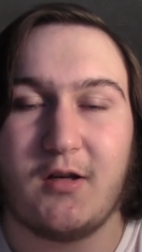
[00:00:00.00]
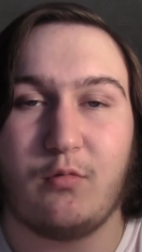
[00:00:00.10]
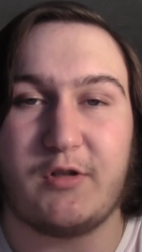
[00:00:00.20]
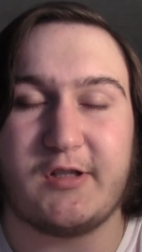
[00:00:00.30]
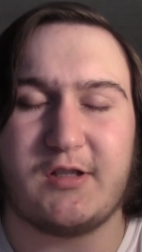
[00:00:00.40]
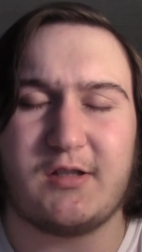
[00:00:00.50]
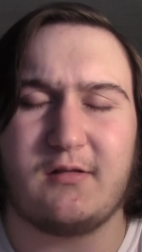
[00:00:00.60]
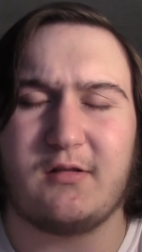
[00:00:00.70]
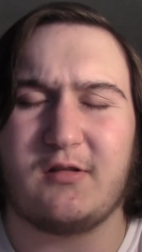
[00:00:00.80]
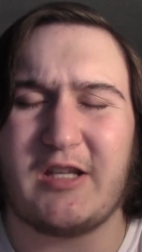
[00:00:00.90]
which is
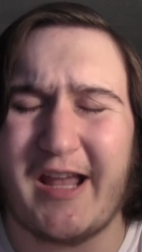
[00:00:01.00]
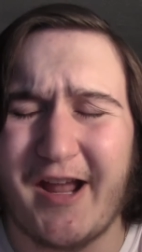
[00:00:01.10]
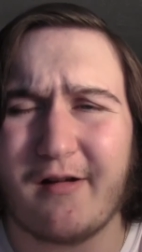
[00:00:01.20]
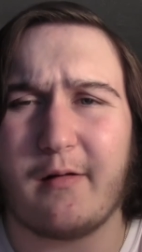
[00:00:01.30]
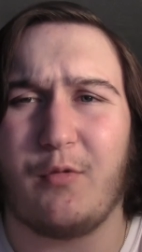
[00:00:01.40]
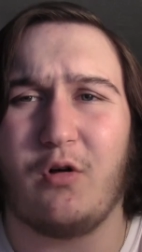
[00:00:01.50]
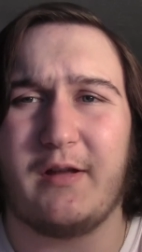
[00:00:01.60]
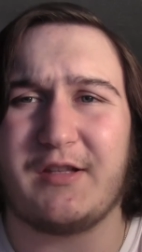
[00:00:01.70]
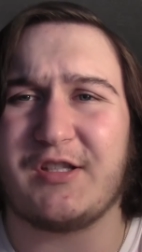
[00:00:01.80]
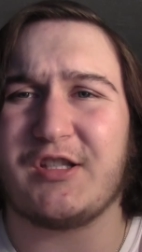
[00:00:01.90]
terrible.
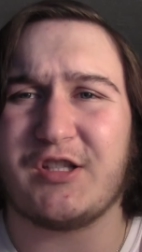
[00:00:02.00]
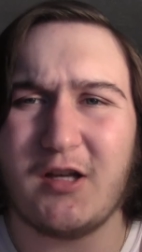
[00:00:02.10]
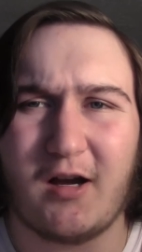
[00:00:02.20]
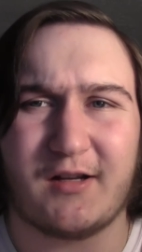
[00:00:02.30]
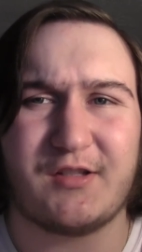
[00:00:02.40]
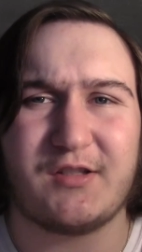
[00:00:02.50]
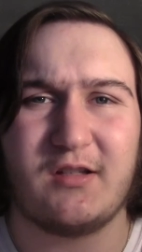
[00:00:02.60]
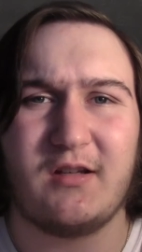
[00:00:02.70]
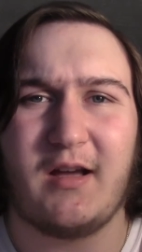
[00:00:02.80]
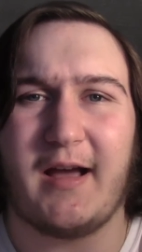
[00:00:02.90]
It sucks.
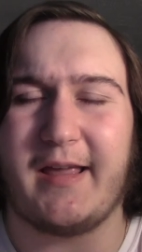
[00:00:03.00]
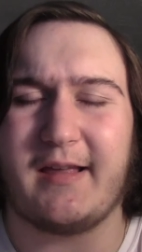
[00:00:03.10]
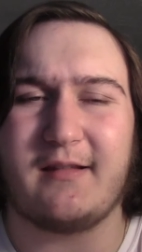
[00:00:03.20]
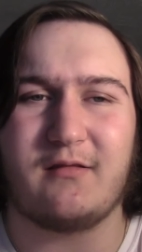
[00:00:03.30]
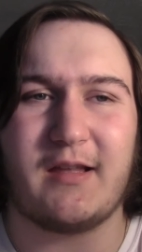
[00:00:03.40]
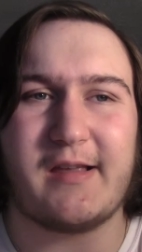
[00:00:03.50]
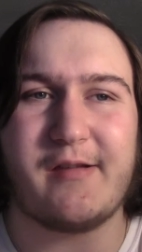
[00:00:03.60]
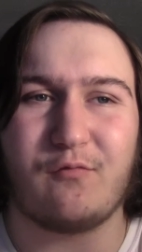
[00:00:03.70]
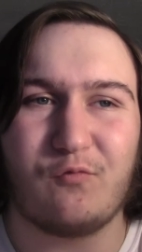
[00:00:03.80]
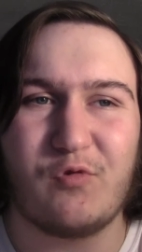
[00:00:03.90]
I it, like
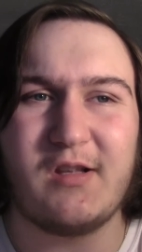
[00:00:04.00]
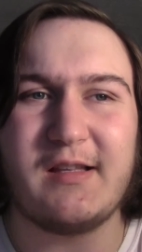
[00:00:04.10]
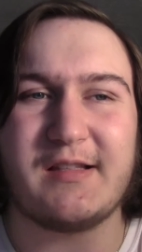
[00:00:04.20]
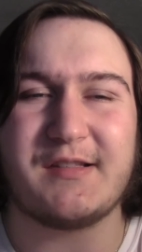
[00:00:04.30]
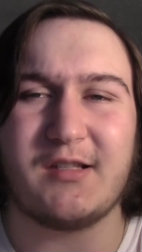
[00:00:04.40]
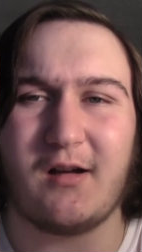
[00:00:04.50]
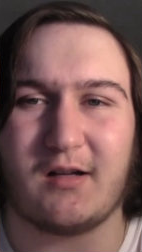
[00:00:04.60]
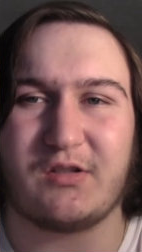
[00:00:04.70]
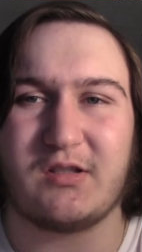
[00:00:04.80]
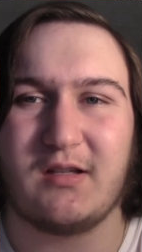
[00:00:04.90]
it really
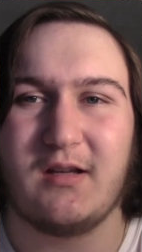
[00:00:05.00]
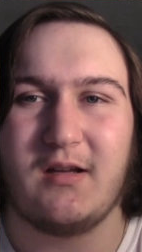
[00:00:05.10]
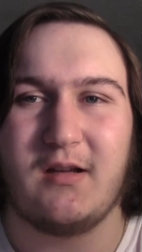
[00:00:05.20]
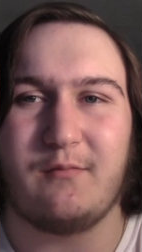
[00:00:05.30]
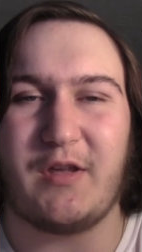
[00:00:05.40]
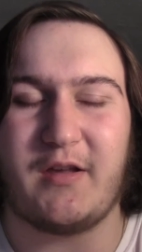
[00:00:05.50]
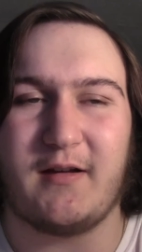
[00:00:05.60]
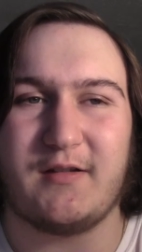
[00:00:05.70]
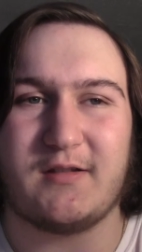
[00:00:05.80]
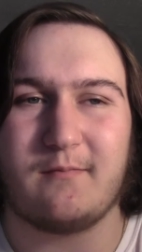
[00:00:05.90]
sucks,
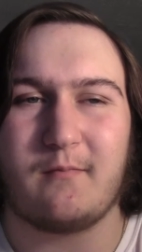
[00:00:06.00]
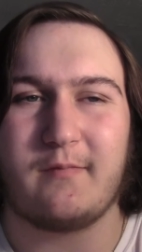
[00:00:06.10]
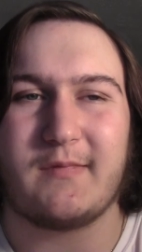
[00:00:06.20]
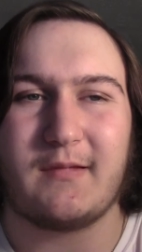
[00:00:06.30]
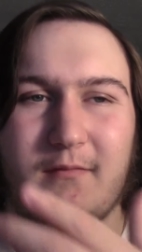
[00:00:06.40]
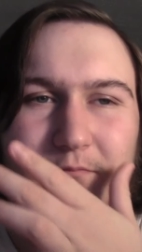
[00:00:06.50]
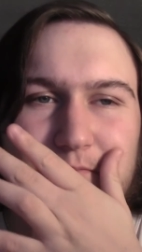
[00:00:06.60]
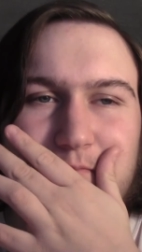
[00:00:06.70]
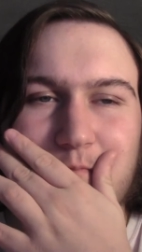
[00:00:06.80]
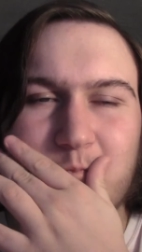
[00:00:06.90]
because
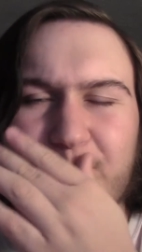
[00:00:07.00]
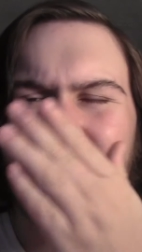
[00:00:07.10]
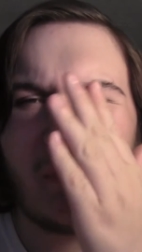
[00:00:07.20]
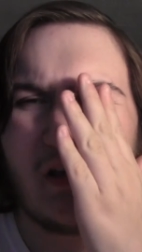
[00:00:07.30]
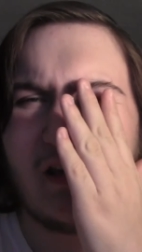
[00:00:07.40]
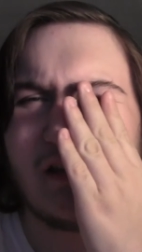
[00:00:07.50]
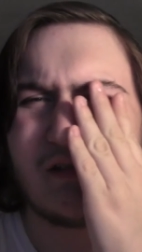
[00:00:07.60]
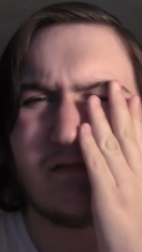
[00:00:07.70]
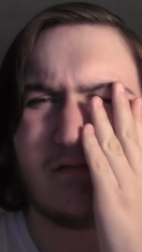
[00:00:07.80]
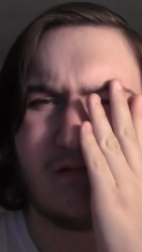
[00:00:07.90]

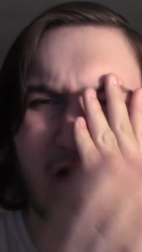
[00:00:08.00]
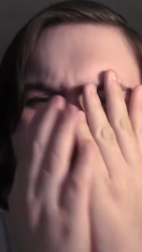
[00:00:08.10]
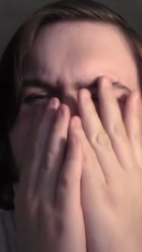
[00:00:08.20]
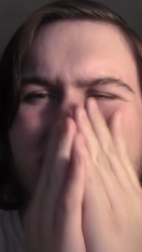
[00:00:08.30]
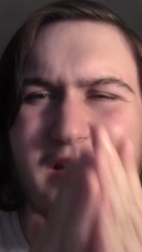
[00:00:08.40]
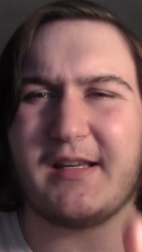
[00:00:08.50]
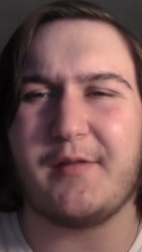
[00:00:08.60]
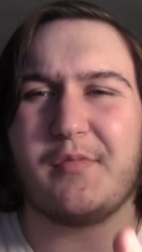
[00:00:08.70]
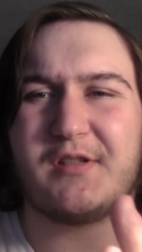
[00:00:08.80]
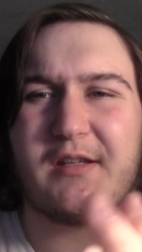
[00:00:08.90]
he's, like I said, he
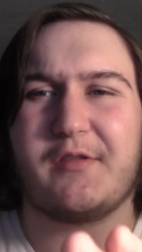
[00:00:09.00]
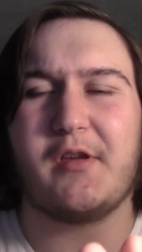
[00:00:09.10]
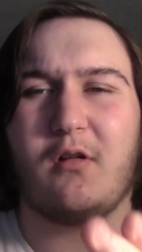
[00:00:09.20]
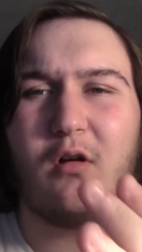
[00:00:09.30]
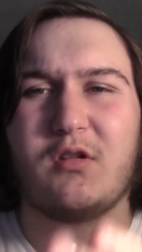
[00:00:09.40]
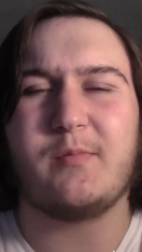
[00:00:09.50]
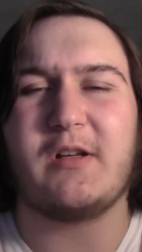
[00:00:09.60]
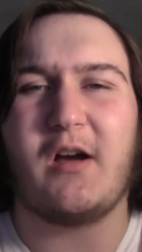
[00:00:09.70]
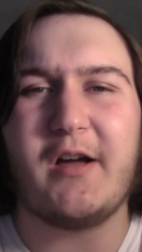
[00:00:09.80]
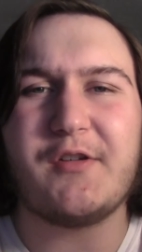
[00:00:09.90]
was like the
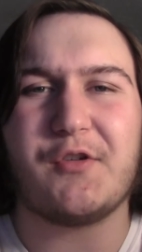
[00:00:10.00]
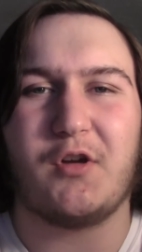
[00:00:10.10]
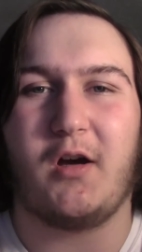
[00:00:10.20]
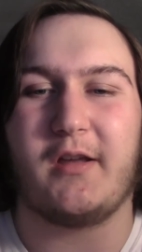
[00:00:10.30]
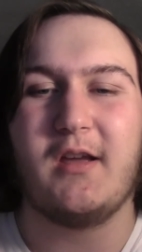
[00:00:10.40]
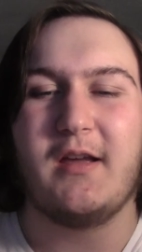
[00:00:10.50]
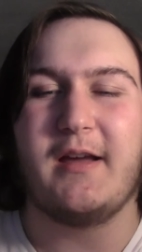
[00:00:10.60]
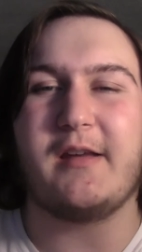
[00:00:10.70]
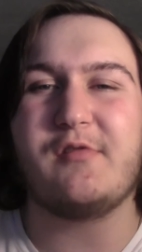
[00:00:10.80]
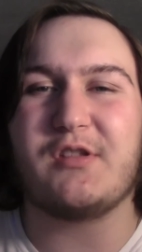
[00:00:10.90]
ultimate underdog,
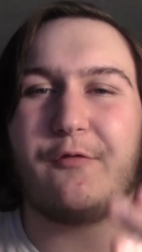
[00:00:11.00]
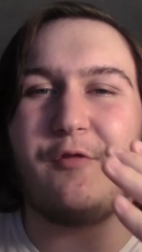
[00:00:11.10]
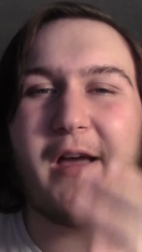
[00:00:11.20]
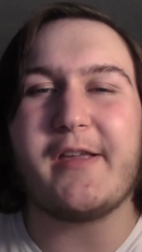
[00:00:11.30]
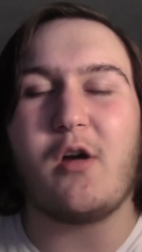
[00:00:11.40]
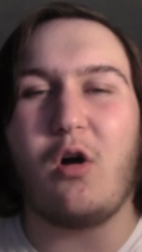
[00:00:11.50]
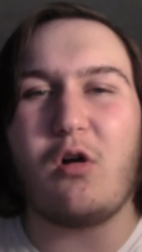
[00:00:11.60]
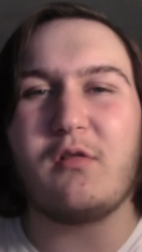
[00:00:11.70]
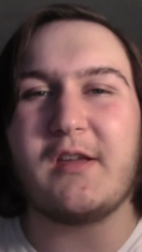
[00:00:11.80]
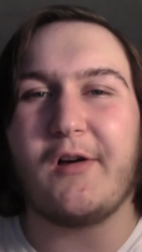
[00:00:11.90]
and he was defying
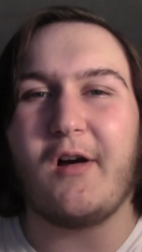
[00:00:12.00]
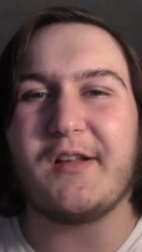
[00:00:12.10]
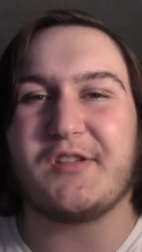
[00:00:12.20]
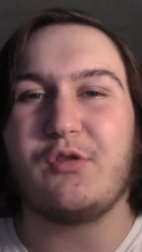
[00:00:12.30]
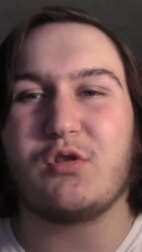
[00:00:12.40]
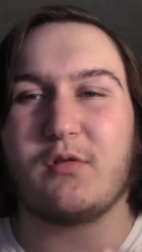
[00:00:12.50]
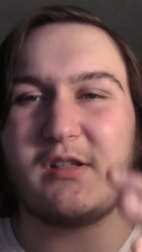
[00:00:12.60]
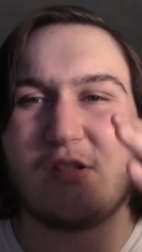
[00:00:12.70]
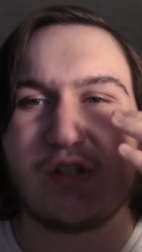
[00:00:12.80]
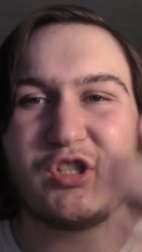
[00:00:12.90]
all the odds. He was
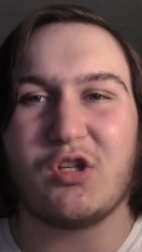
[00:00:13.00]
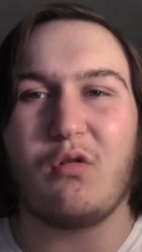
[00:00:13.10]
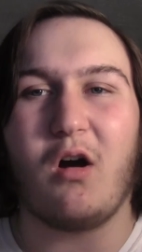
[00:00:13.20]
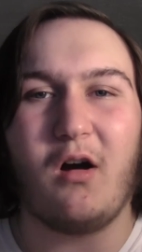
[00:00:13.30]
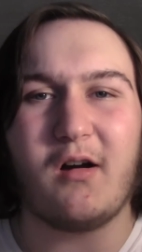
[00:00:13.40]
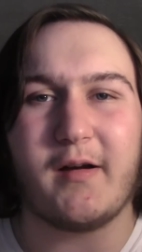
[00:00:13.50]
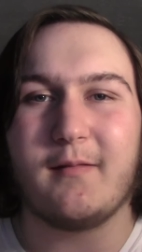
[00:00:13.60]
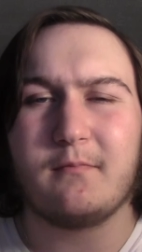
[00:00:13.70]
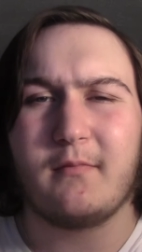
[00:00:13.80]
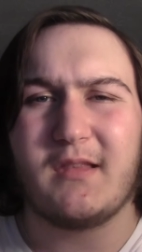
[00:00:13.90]
working so
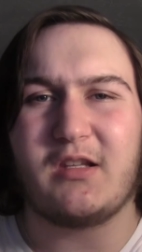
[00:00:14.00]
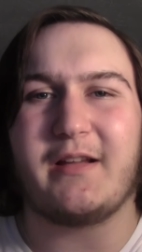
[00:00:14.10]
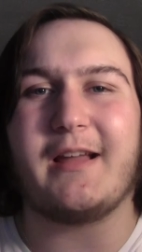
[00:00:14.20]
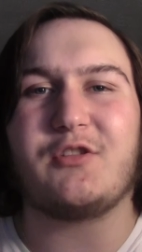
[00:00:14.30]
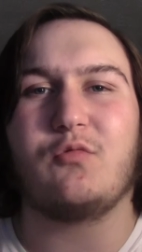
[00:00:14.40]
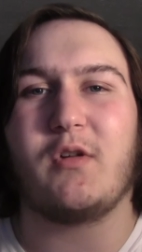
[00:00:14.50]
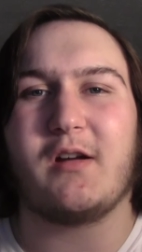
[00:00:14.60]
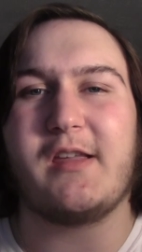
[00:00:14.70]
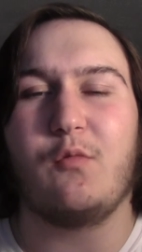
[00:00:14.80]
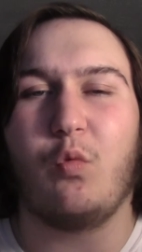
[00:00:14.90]
hard to get to where
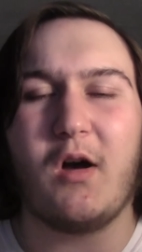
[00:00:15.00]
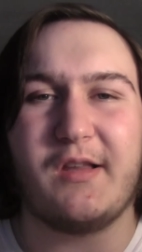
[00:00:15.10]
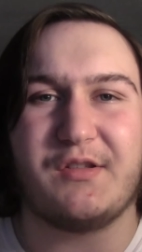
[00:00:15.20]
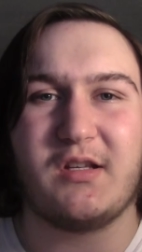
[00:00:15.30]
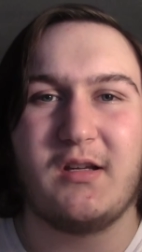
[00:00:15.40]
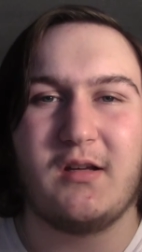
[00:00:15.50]
he was